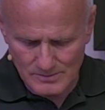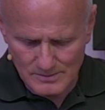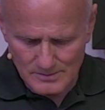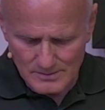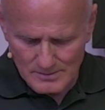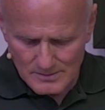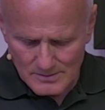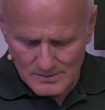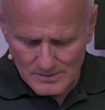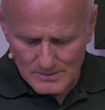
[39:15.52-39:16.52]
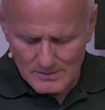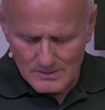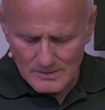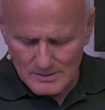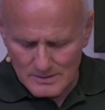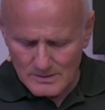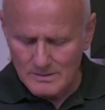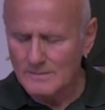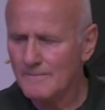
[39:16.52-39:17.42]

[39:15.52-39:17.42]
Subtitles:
(no one is talking)